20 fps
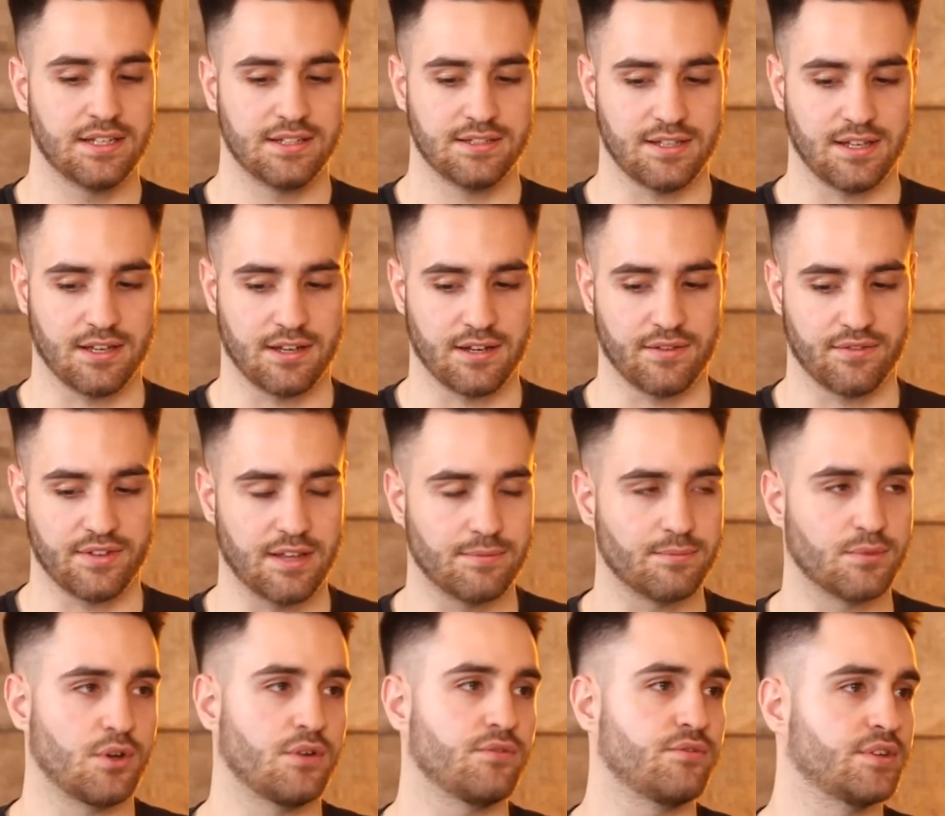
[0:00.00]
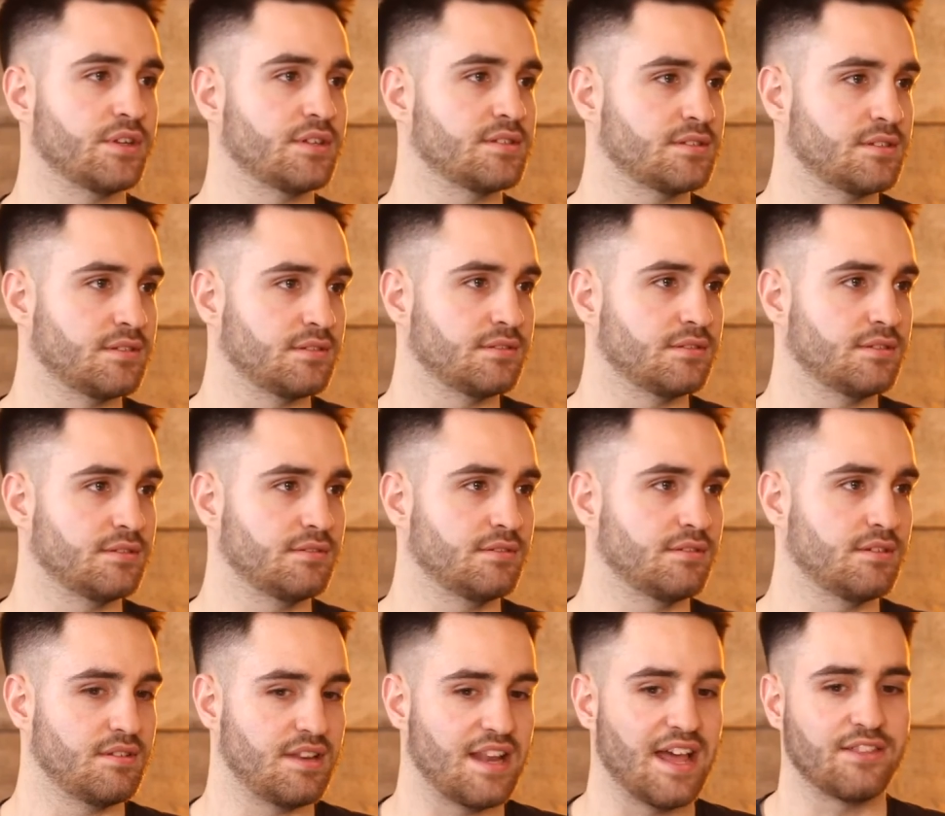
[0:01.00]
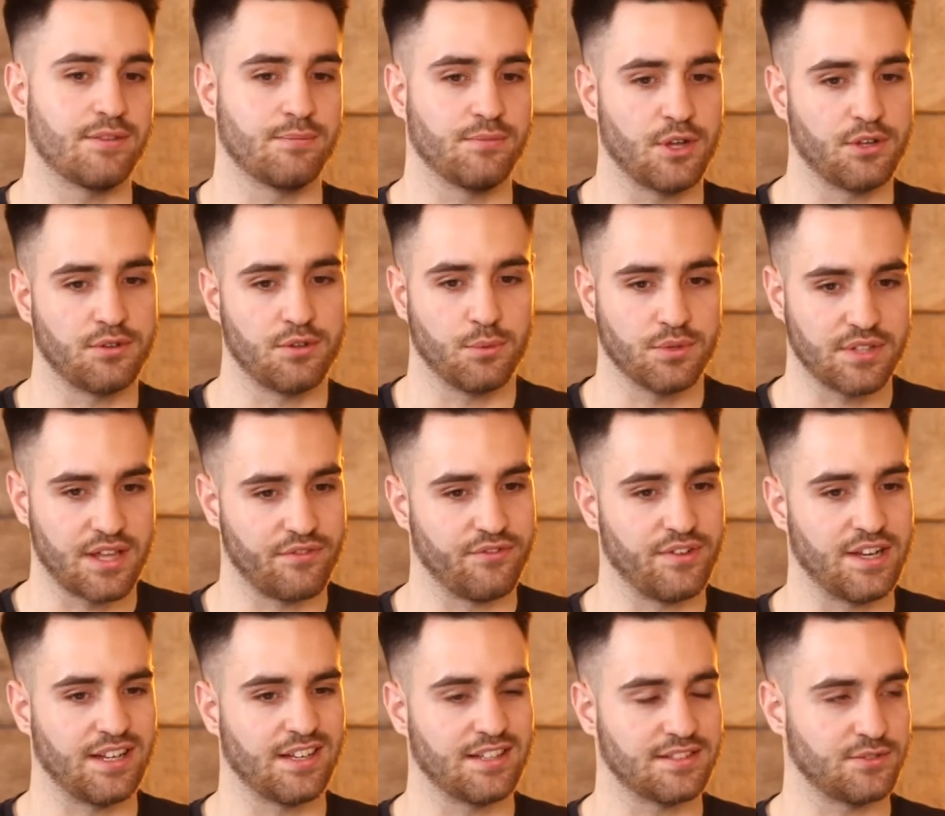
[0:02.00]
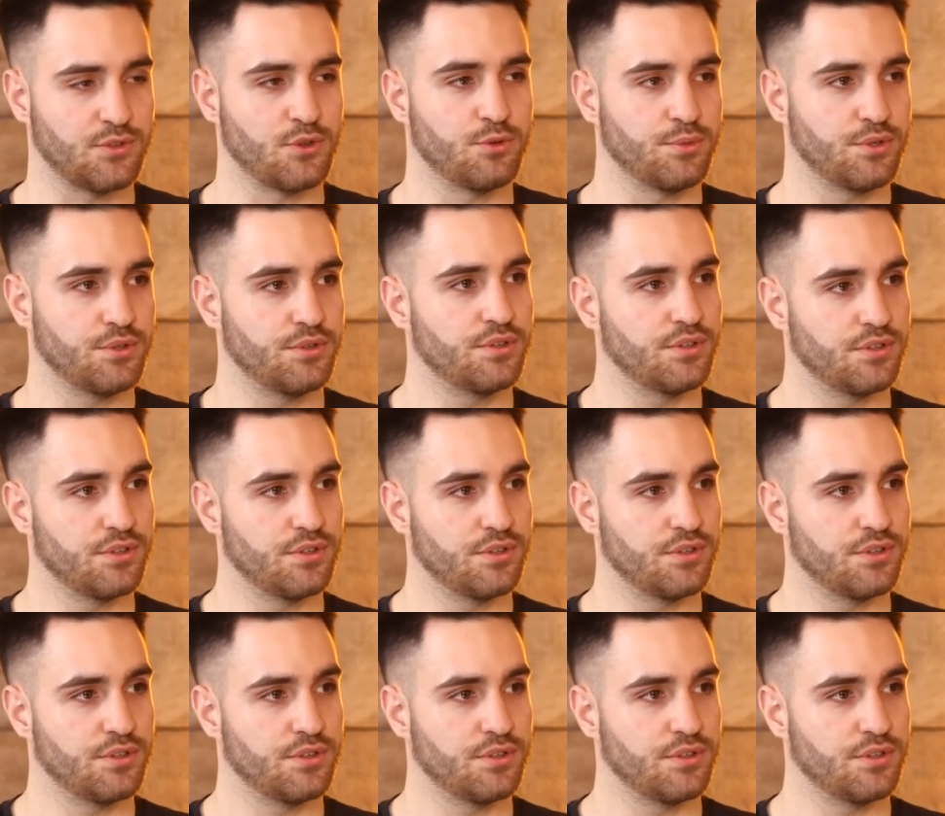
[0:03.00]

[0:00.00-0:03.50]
to kind of give them confidence and let them know that what they're feeling is normal.